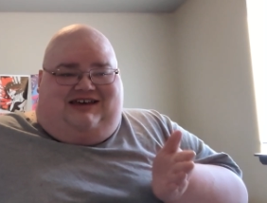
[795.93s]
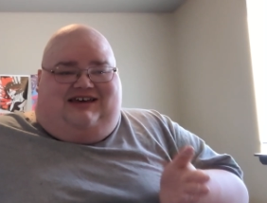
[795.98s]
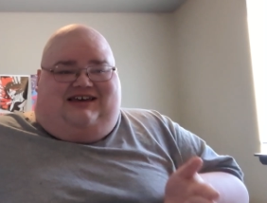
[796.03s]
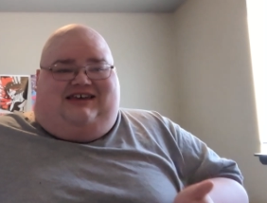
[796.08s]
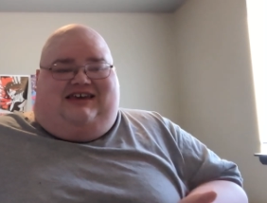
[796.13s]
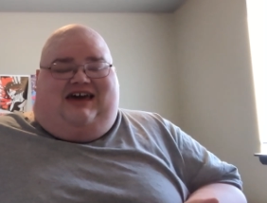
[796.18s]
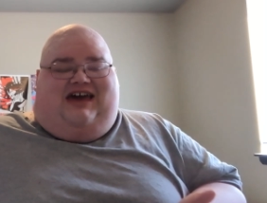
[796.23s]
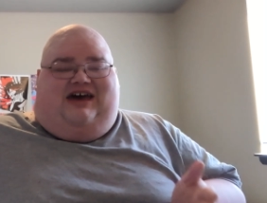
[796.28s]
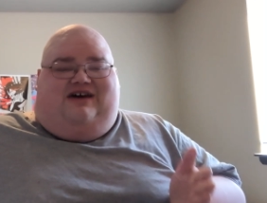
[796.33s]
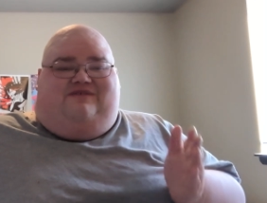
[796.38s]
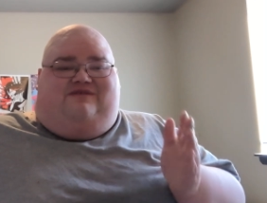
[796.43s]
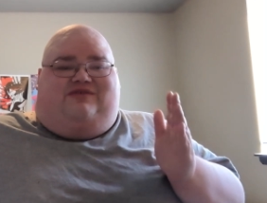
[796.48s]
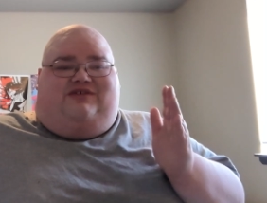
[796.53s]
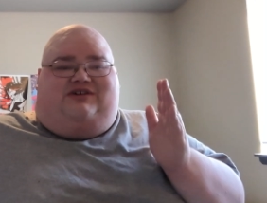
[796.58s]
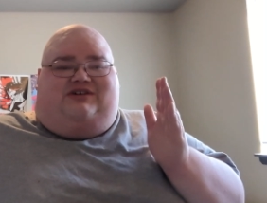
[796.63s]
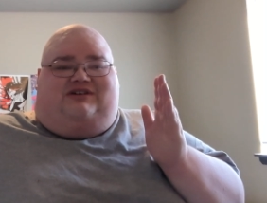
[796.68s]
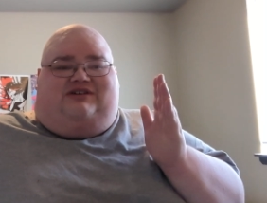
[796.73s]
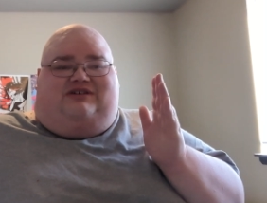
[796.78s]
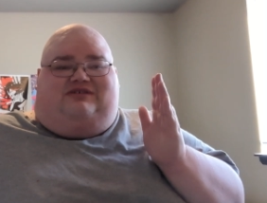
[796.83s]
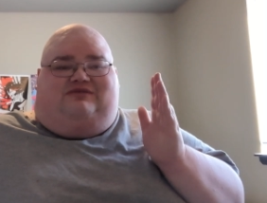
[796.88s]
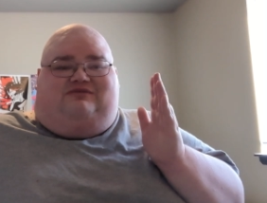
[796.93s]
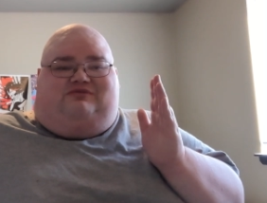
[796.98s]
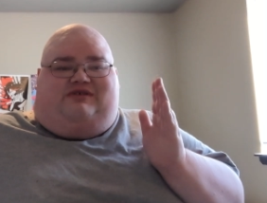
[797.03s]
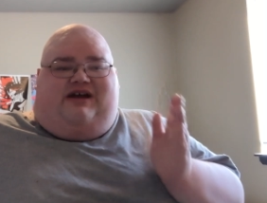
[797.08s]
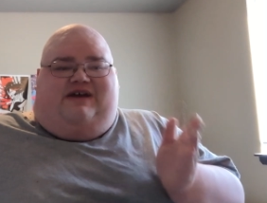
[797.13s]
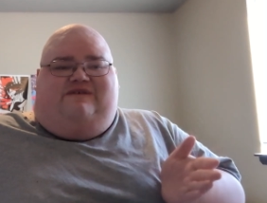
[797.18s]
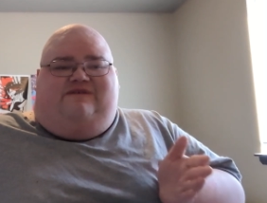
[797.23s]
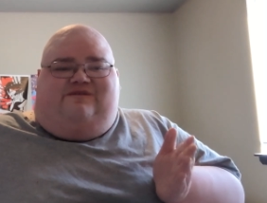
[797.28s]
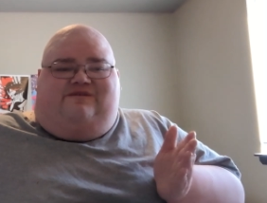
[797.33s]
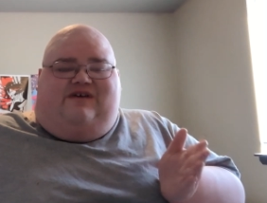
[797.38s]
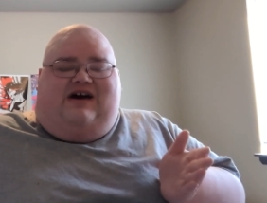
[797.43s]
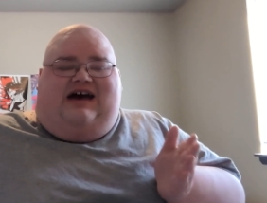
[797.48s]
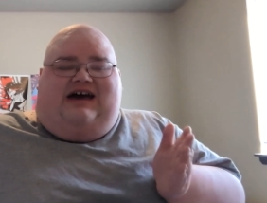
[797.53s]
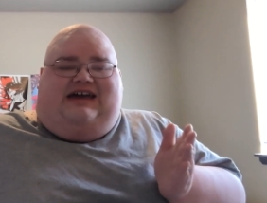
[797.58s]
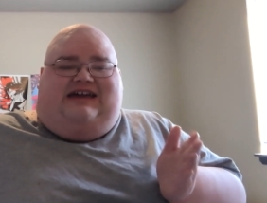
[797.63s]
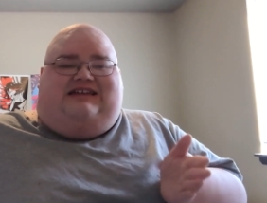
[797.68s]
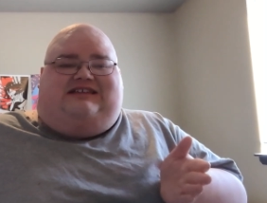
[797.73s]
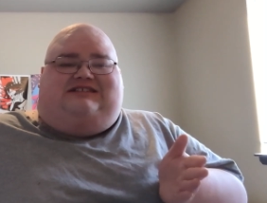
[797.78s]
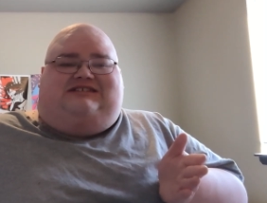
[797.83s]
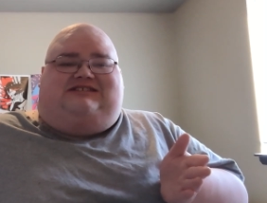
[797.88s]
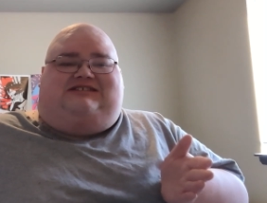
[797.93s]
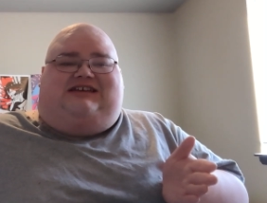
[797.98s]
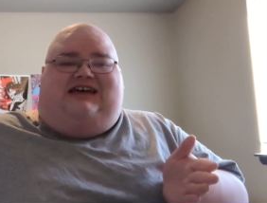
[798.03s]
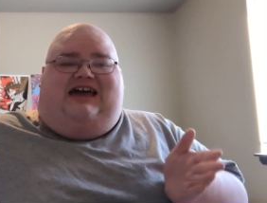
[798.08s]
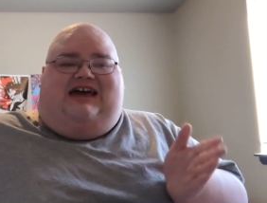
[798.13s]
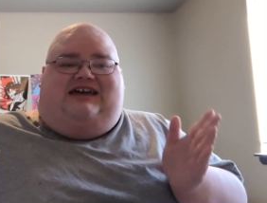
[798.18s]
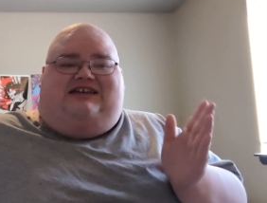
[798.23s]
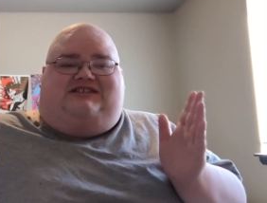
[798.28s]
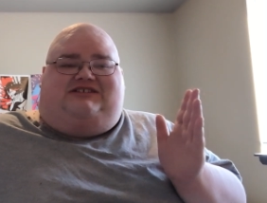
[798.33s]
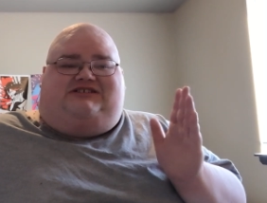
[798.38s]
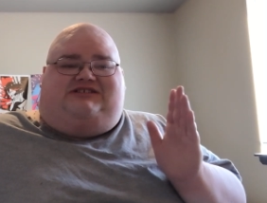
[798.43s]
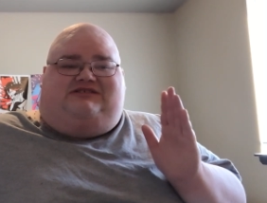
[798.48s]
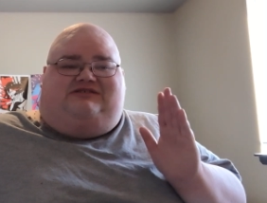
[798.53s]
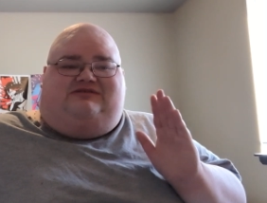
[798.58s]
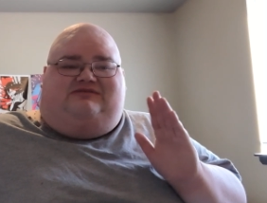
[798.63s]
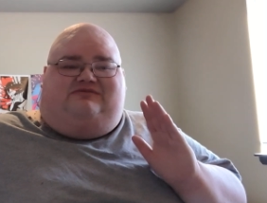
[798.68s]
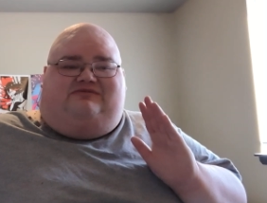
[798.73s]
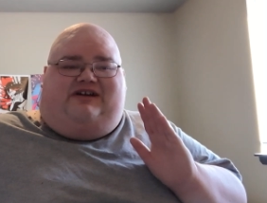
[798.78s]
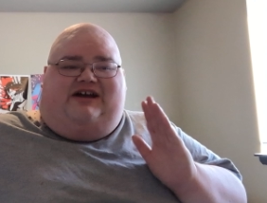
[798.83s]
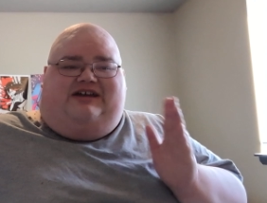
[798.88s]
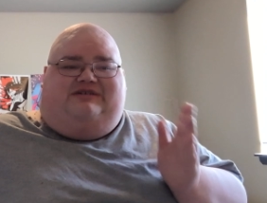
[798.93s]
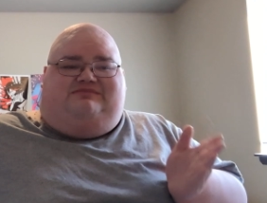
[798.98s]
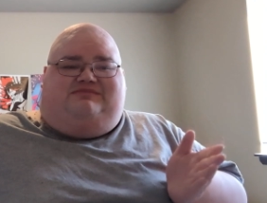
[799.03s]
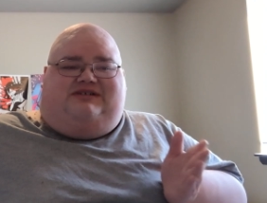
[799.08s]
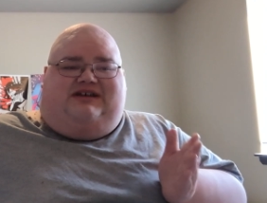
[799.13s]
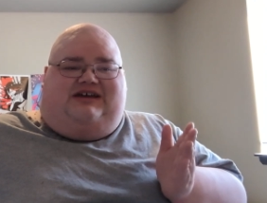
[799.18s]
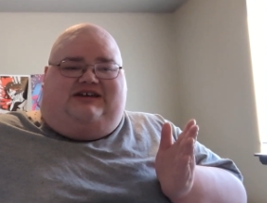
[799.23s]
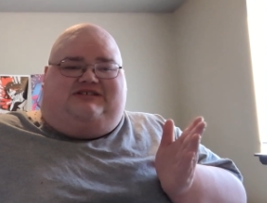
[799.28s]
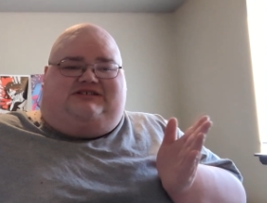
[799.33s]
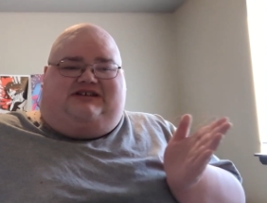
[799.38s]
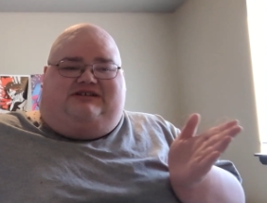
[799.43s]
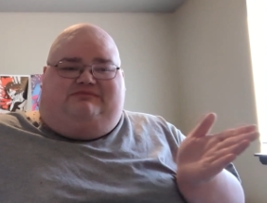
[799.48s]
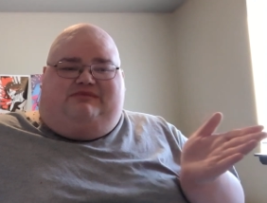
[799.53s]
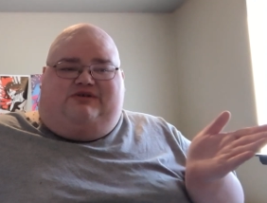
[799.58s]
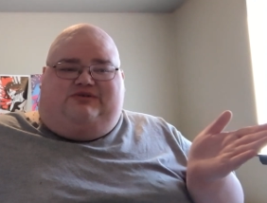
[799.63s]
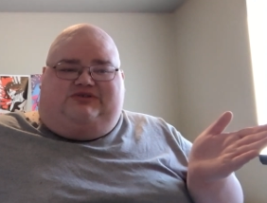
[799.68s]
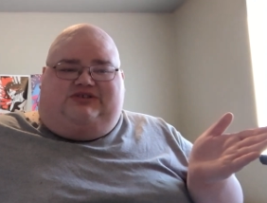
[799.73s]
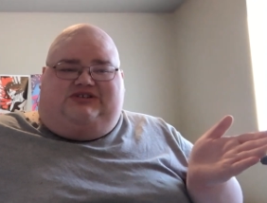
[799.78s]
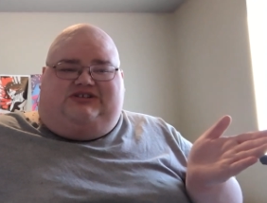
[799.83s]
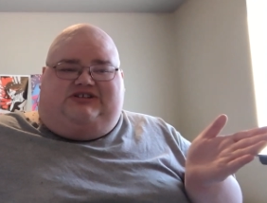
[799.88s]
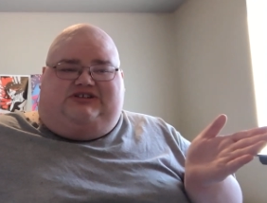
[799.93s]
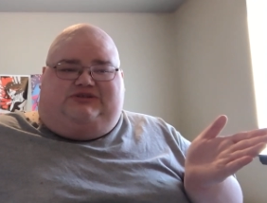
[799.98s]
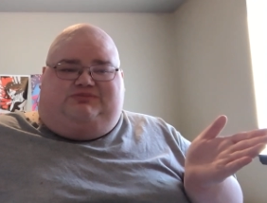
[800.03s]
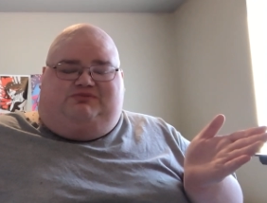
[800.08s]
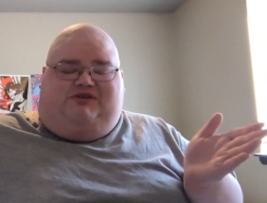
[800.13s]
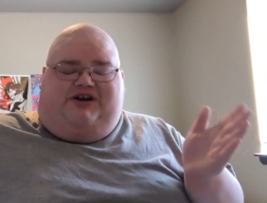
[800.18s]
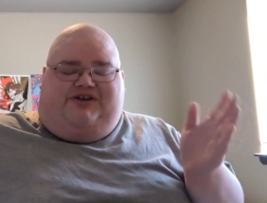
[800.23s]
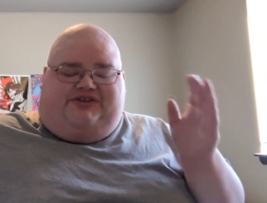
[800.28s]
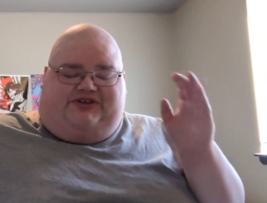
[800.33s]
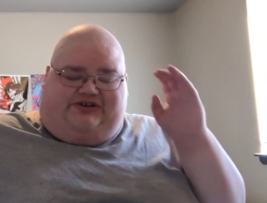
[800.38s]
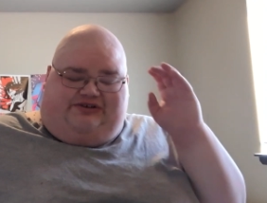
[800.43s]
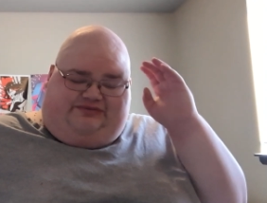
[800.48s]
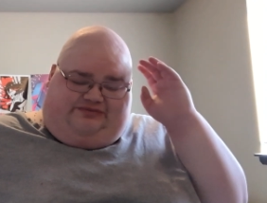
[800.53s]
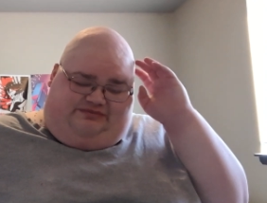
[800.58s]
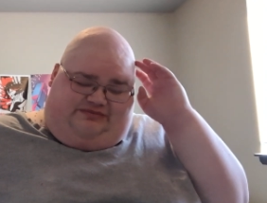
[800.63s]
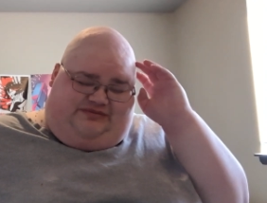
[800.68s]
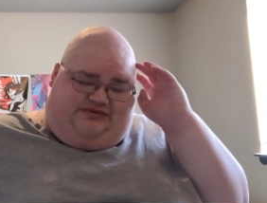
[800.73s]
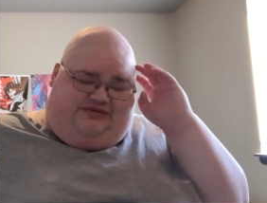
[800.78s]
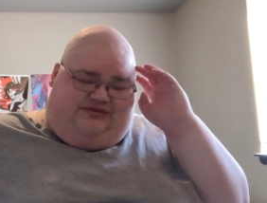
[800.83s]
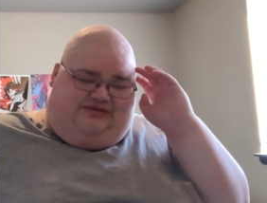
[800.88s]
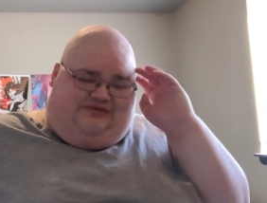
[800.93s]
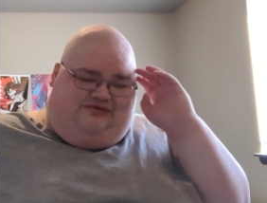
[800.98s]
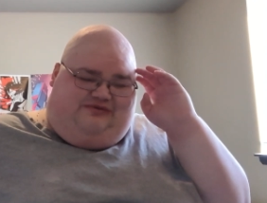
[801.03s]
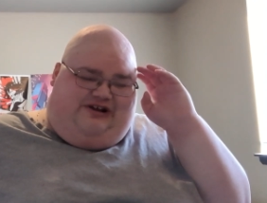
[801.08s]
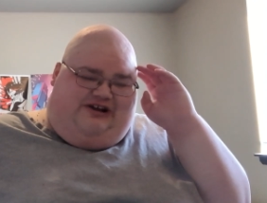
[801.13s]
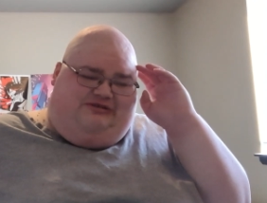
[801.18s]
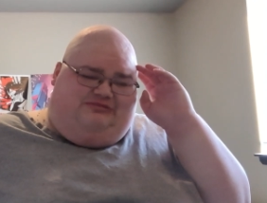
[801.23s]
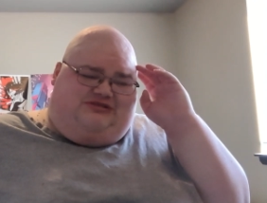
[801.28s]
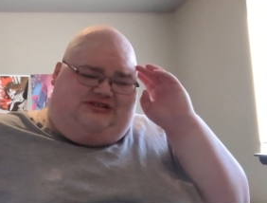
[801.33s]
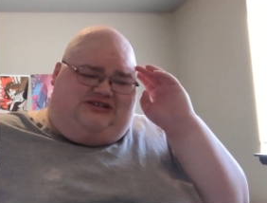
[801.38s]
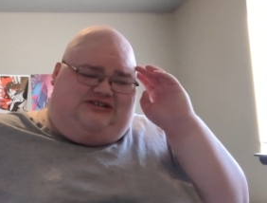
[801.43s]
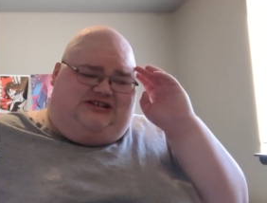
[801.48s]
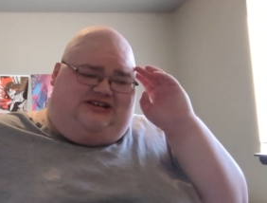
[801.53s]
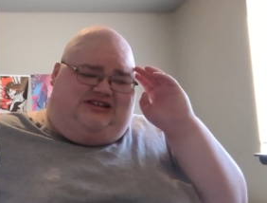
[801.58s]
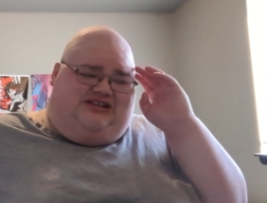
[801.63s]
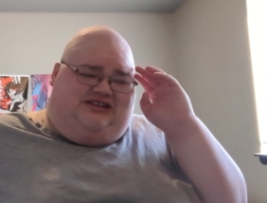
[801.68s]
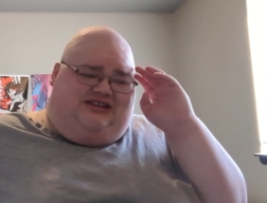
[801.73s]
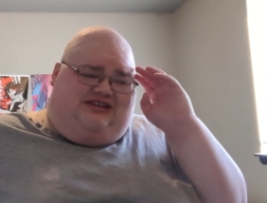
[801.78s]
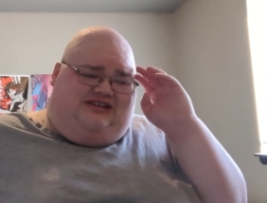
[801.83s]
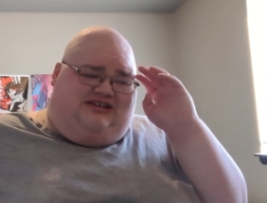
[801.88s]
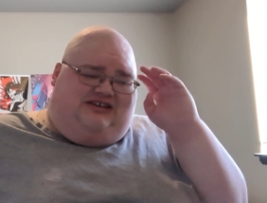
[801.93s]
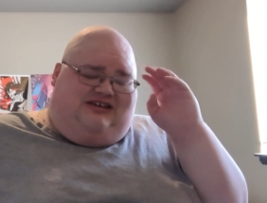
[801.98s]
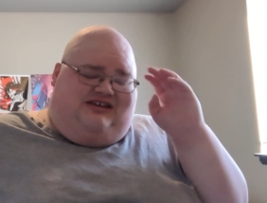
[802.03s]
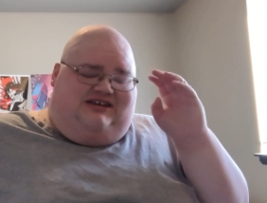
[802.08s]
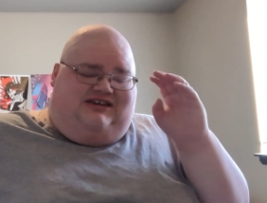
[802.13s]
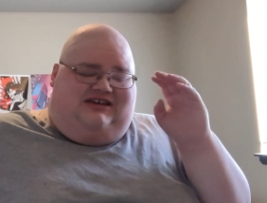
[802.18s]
You have Ralph Fiennes as Moses' brother, Ramses, I think,